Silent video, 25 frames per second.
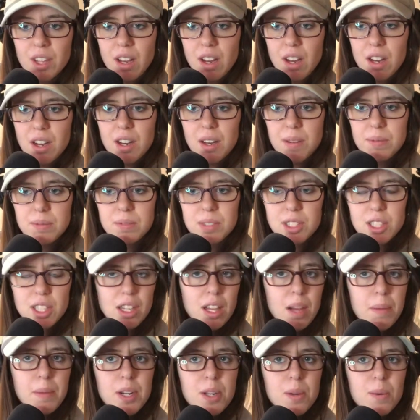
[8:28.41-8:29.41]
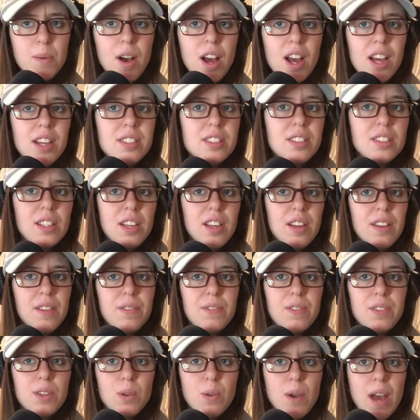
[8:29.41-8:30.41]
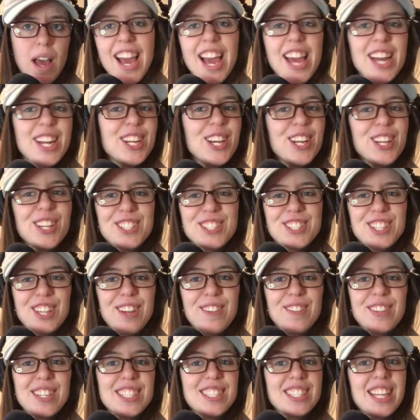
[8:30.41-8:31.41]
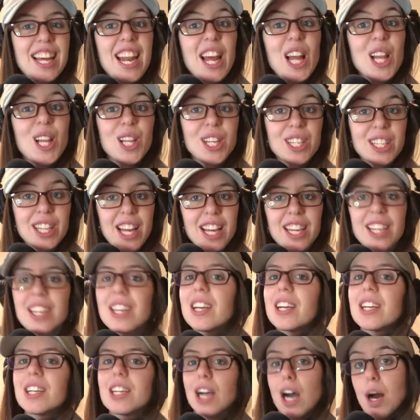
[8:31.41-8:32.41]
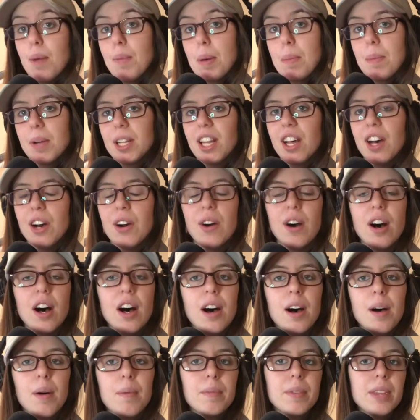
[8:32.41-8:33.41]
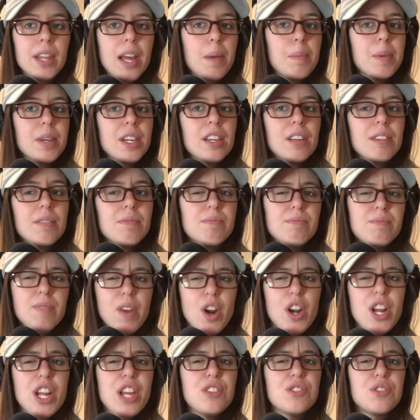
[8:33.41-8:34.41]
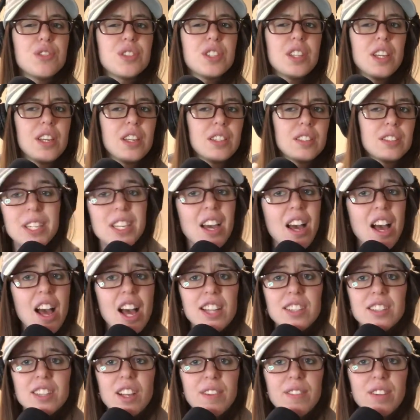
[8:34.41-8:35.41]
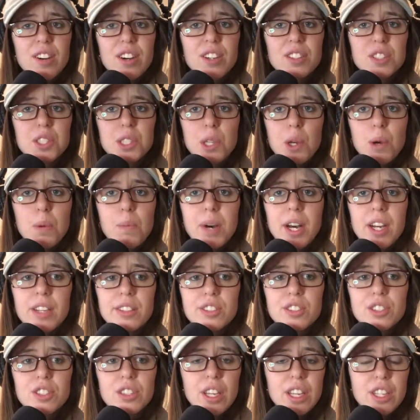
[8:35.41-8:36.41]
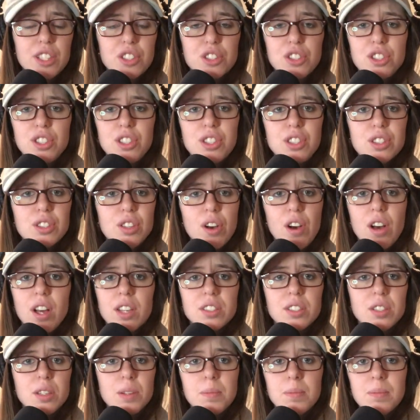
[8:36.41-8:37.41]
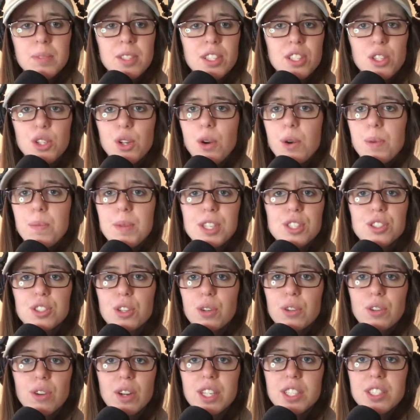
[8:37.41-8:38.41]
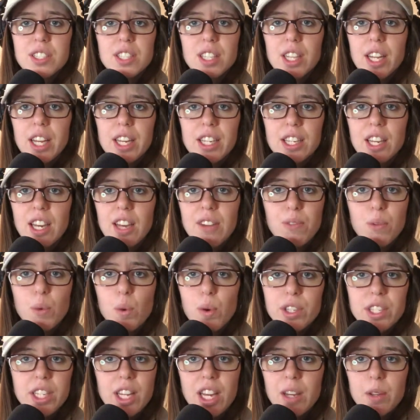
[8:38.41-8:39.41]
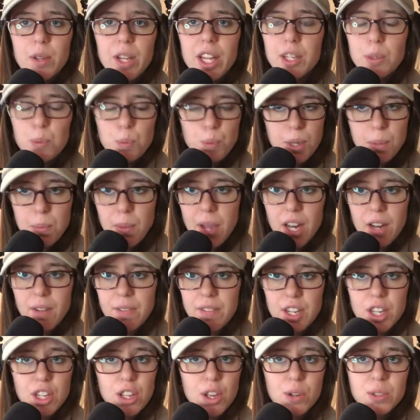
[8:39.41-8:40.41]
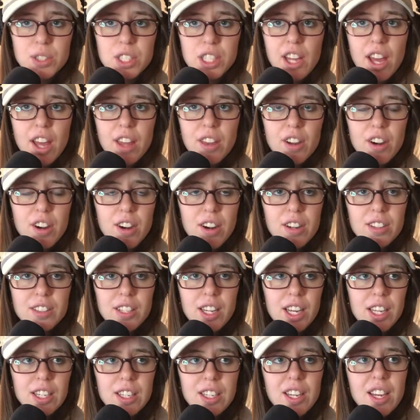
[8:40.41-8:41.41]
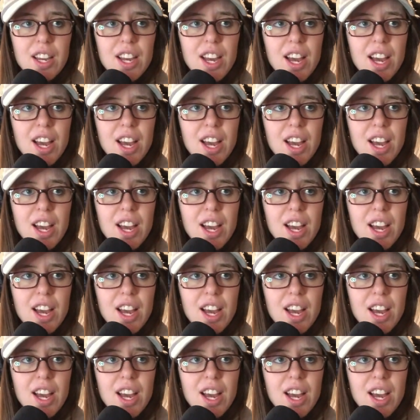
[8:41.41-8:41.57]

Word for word: um, celebrity wise. If you have any other celebrities that I look like, comment below. Um, that'd be very interesting. Yeah, I love her so much. Like, she's awesome. You know, it'd be so crazy, like, if one day, like, we made a video together, like,